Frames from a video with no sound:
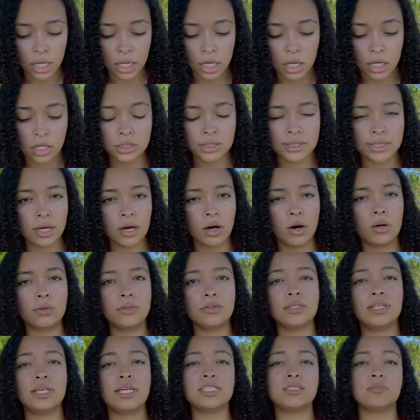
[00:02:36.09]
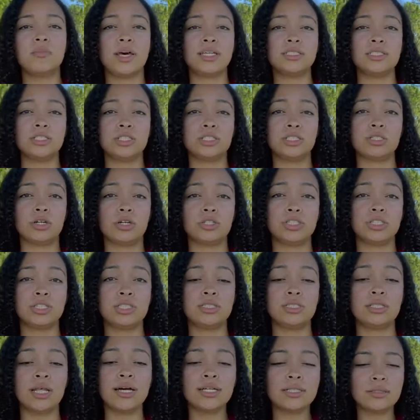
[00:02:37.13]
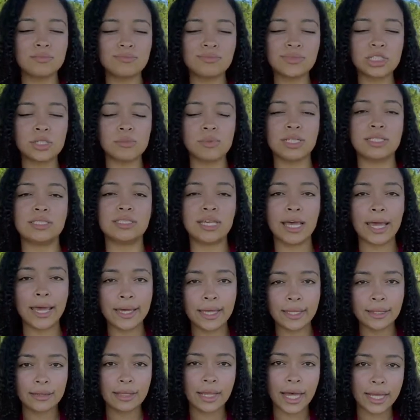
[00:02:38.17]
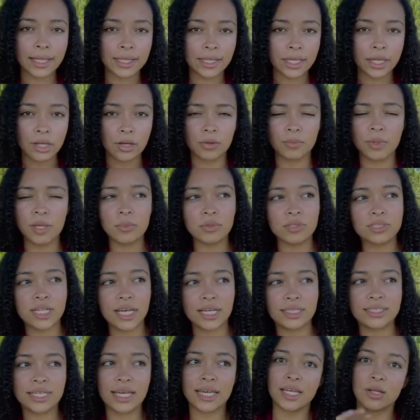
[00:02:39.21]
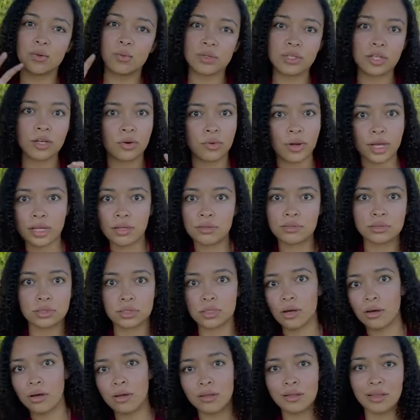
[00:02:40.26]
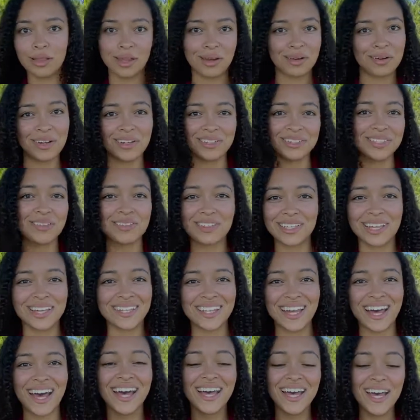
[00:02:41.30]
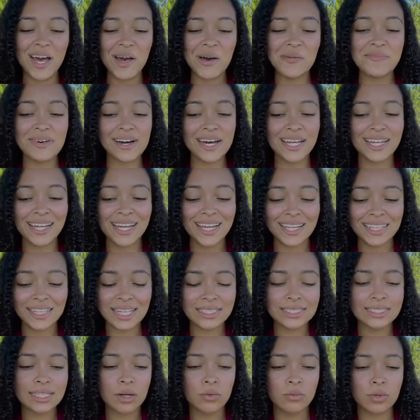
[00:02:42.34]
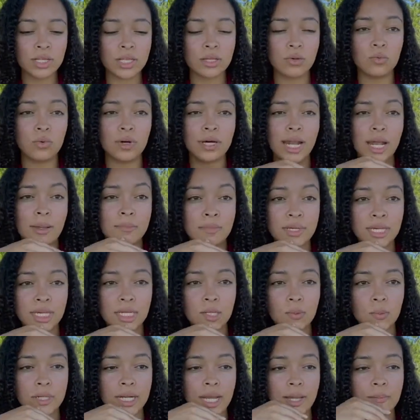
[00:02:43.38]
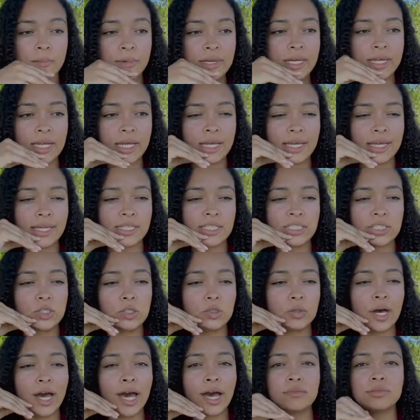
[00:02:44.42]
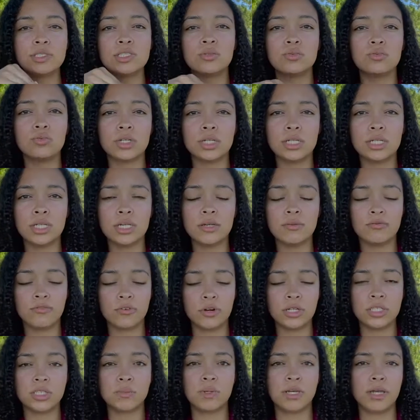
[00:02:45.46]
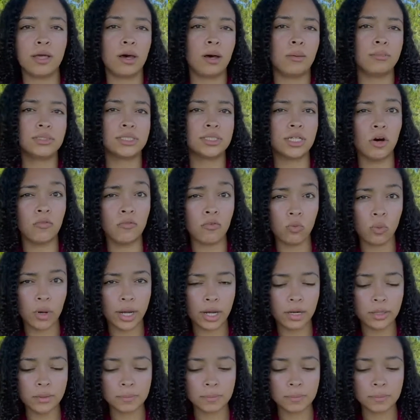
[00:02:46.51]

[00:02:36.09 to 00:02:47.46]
So these messages are just not to be taken lightly, or people say taken with a grain of salt, I don't know, something like that. But that's not really what I mean. What I mean is you have to really first become self-aware,